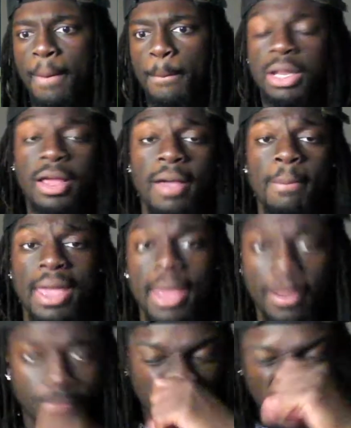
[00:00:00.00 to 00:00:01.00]
But look,
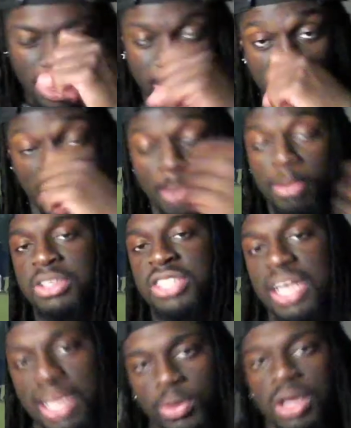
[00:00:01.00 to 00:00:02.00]
man, you already know my boy
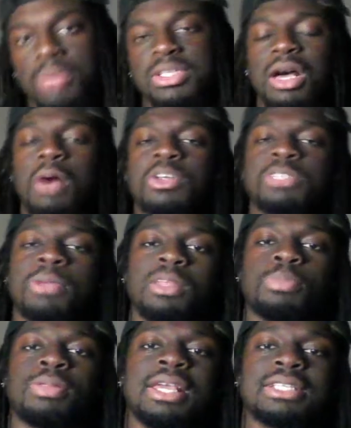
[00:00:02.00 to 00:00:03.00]
Jalen Ramsey always make
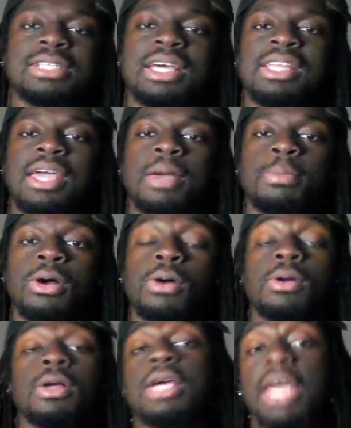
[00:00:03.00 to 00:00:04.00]
the plays like that,
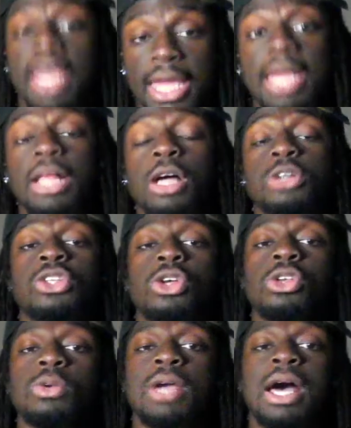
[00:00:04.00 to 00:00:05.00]
bro. And also,
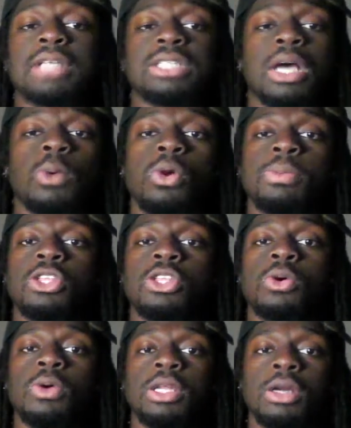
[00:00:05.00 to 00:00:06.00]
you guys, I will be
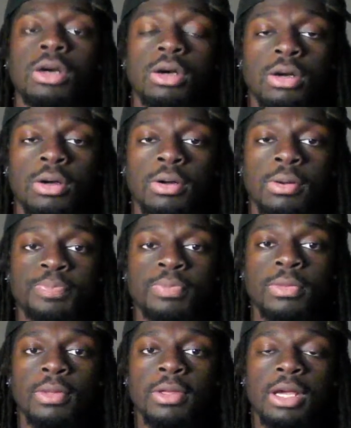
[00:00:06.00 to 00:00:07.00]
doing a
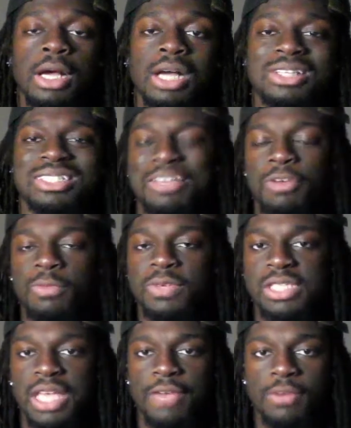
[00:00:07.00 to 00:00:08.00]

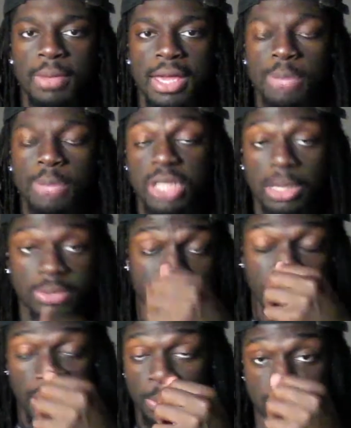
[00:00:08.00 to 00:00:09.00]
7v7, man. I'm
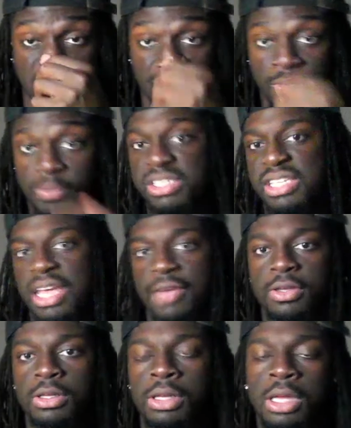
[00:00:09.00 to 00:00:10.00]
setting up a
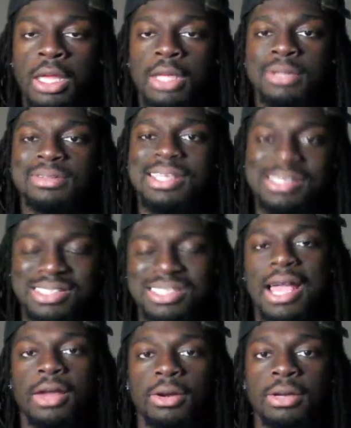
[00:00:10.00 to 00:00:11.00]
7v7 this
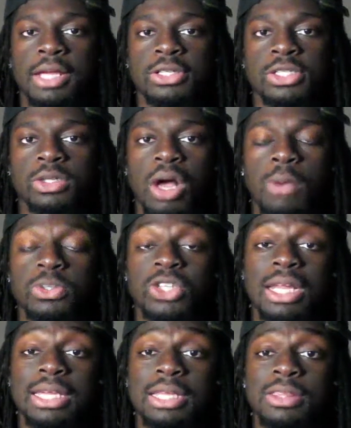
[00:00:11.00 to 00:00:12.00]
Saturday, so I will
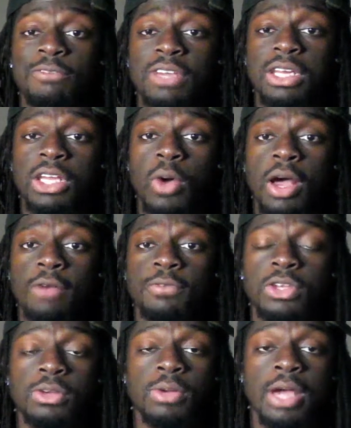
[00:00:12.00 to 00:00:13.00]
try to get the video out
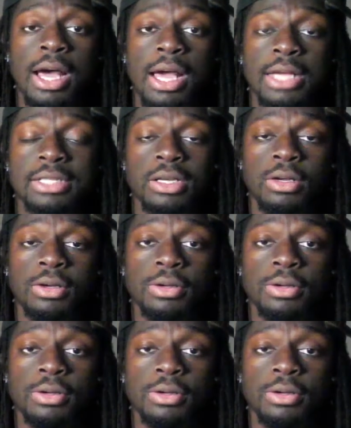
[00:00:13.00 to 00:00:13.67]
for you guys.